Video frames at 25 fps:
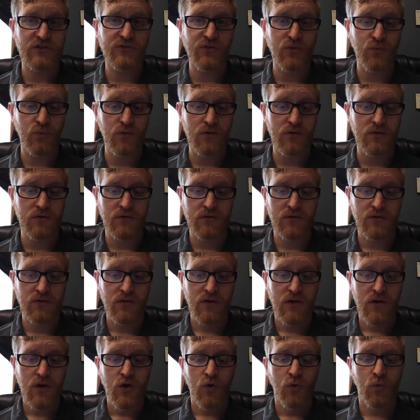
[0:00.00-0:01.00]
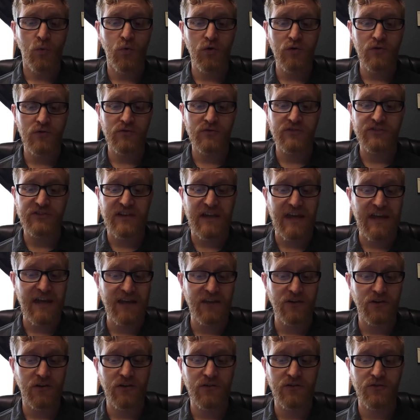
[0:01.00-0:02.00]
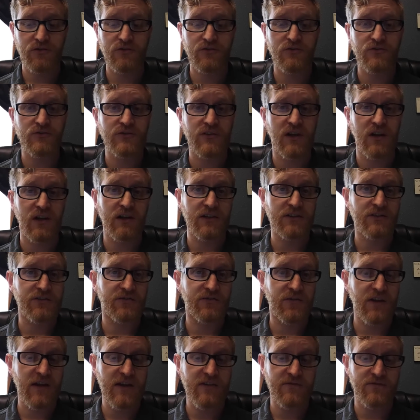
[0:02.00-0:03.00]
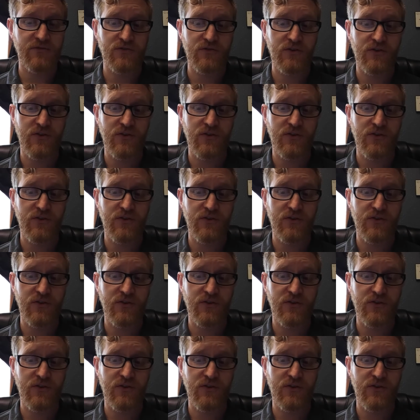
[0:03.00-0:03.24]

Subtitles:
is a work. Works cannot earn God's favor.